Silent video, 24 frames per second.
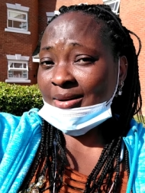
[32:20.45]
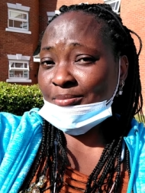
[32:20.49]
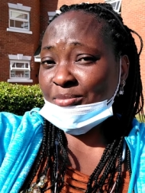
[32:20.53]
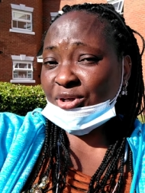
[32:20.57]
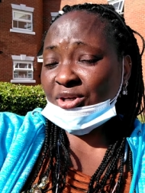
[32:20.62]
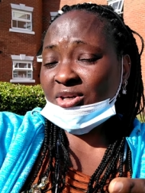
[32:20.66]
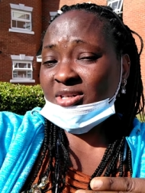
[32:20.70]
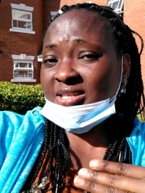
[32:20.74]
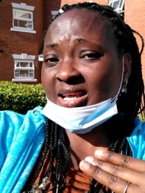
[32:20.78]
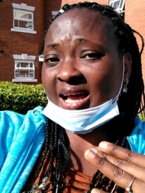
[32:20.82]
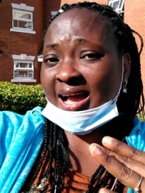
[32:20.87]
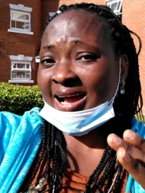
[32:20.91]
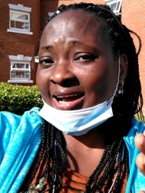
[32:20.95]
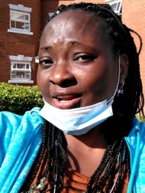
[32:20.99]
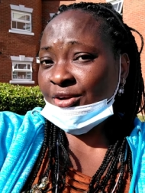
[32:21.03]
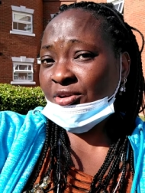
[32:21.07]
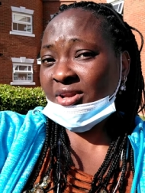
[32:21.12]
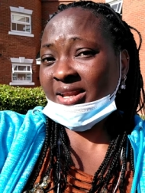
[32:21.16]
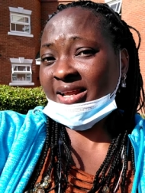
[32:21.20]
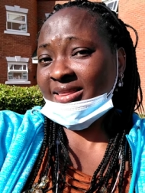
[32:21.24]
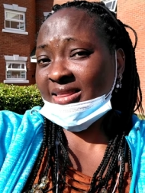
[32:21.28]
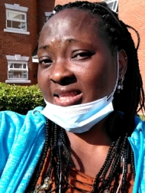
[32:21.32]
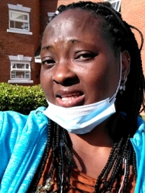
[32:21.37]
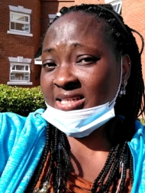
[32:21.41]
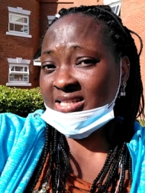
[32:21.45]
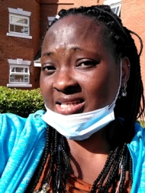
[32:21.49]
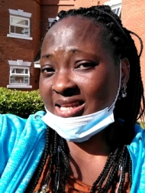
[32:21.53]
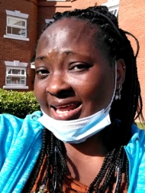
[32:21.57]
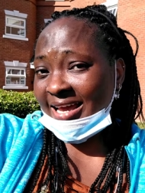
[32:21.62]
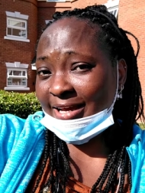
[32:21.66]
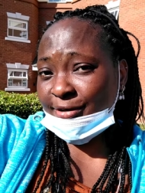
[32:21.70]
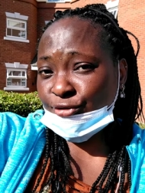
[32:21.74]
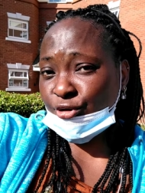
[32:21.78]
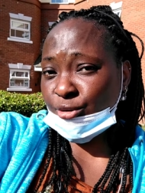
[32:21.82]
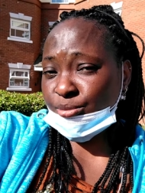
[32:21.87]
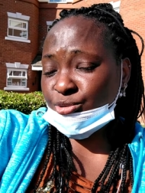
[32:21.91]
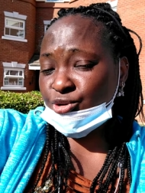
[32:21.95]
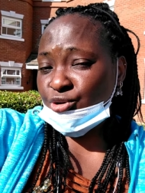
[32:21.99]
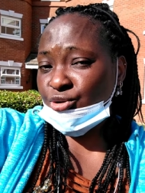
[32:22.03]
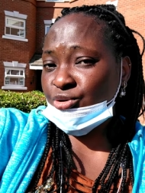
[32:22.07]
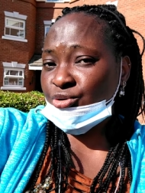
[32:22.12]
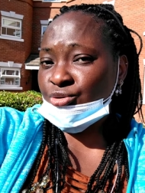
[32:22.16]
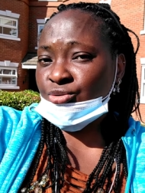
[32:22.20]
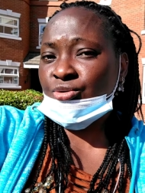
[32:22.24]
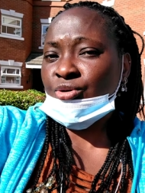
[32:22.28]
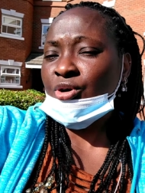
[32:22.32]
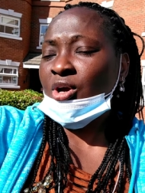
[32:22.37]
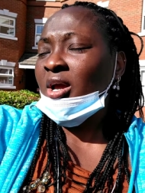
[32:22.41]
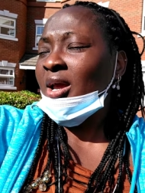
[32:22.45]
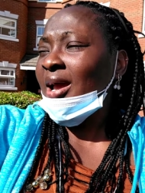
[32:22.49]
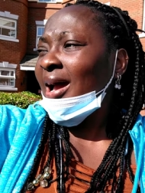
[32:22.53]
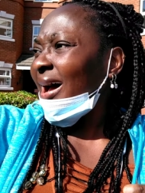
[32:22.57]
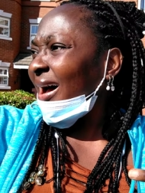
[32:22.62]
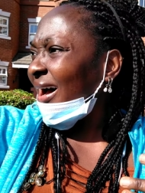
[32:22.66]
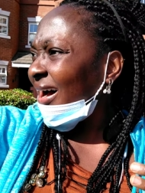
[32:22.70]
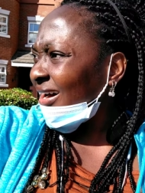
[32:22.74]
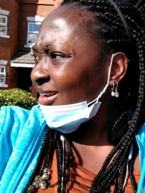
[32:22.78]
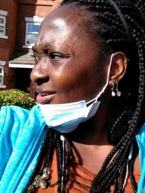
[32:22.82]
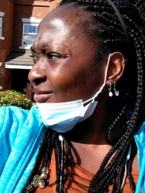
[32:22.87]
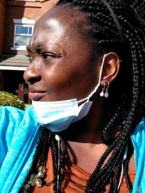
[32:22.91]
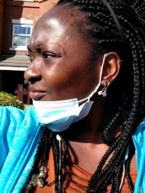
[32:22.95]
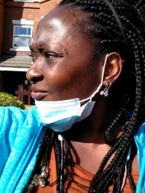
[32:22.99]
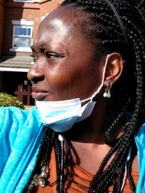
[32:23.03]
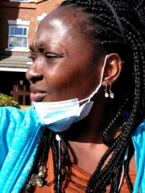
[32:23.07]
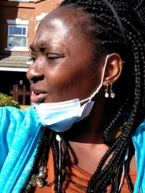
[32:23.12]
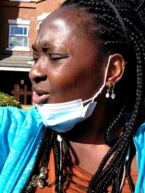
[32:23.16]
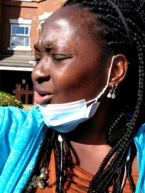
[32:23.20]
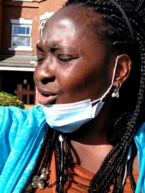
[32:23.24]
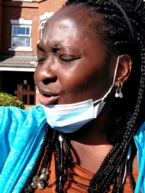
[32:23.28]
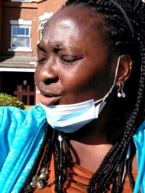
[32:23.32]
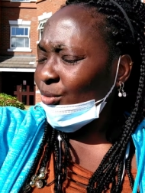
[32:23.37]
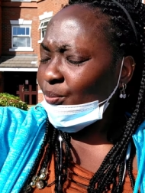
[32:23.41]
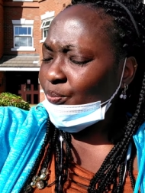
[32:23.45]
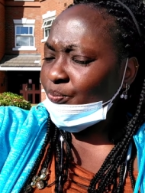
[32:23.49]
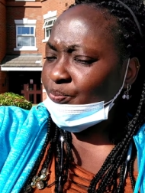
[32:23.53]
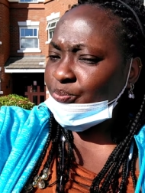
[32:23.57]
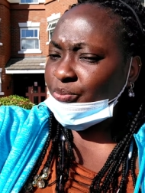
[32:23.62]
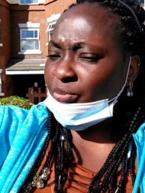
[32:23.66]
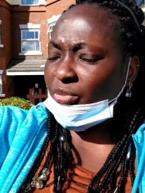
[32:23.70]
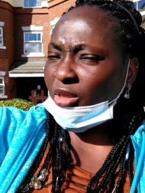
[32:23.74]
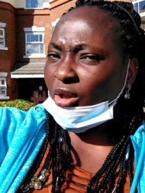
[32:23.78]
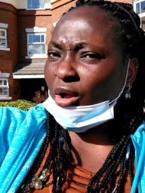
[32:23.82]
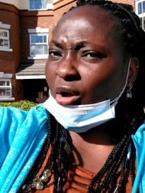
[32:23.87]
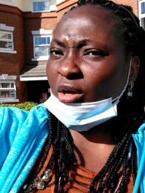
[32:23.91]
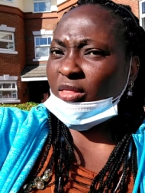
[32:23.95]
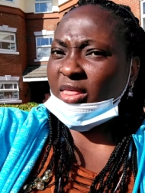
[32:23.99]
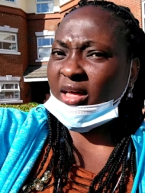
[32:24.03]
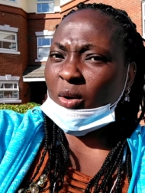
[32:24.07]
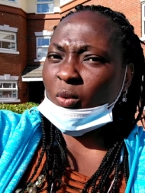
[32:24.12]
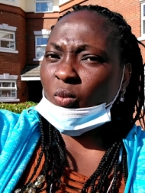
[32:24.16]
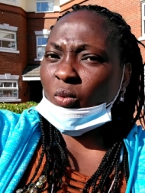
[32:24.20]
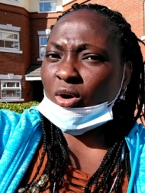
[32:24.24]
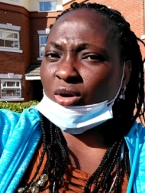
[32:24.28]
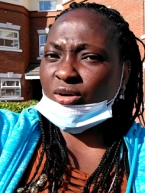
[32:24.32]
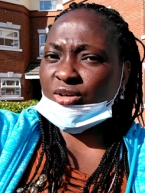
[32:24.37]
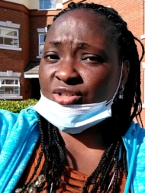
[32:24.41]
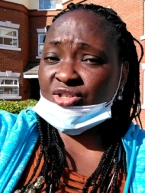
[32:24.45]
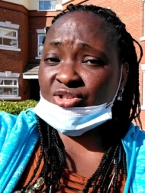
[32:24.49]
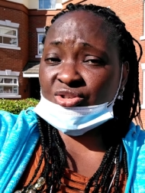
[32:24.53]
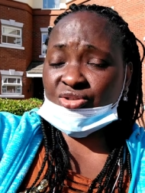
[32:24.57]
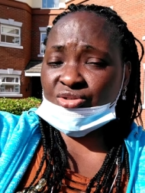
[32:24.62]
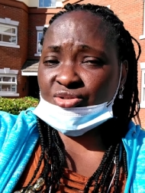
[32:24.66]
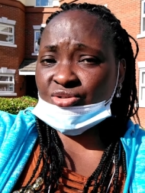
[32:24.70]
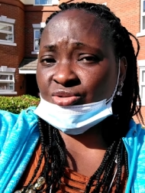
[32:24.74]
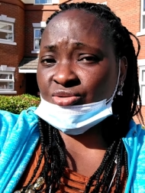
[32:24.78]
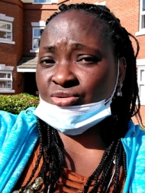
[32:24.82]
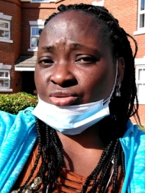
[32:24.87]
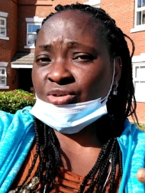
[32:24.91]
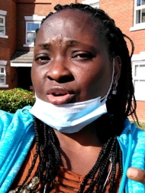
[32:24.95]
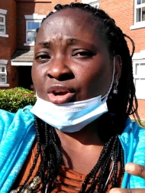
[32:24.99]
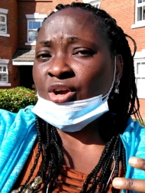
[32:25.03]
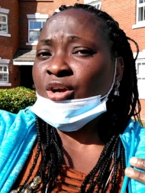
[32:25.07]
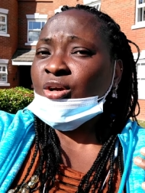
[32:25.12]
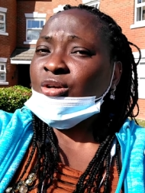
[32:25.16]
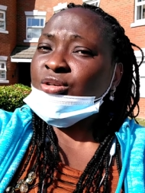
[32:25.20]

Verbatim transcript: because i had other things lined up to do i had um other works to do.